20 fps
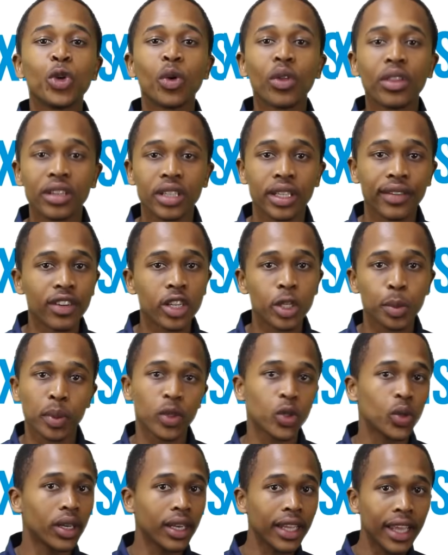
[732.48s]
you know the difference
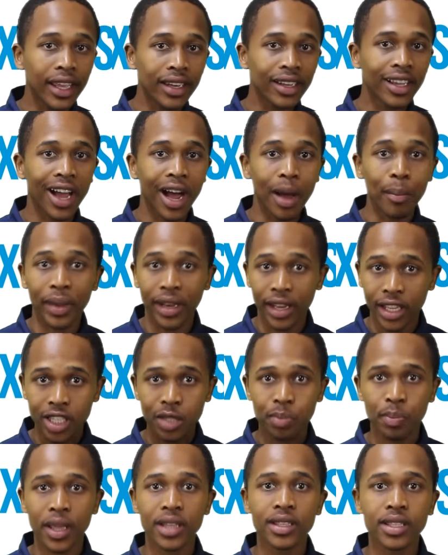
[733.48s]
between income and
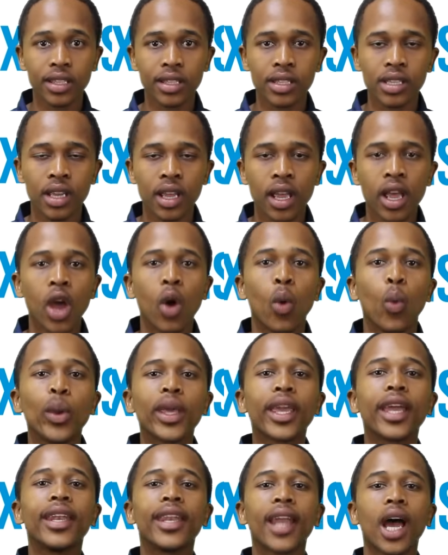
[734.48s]
expenses, we
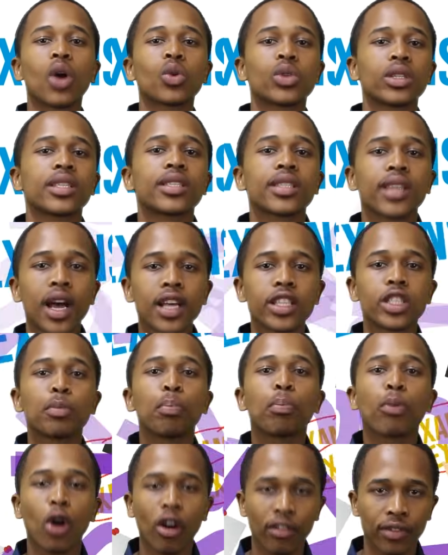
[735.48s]
can now discuss
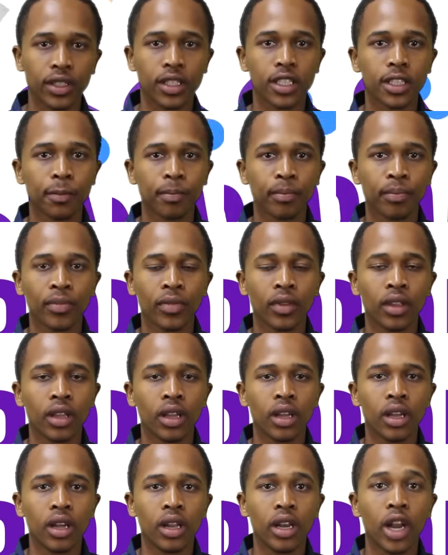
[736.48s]
profit.
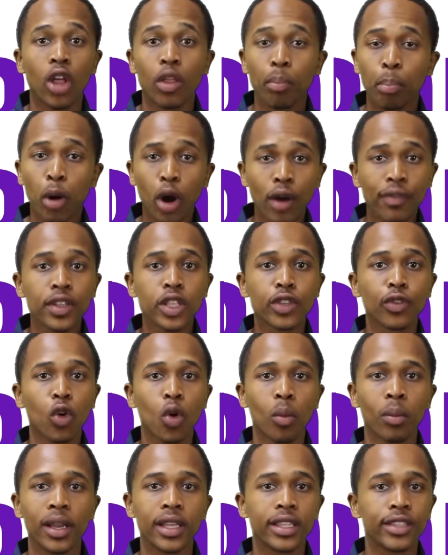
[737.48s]
Now, the profits
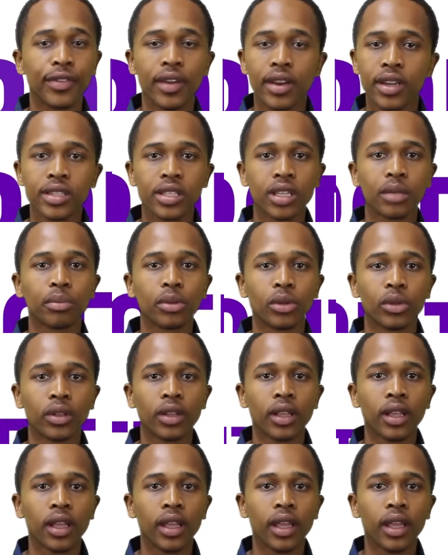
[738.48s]
formula is very simple.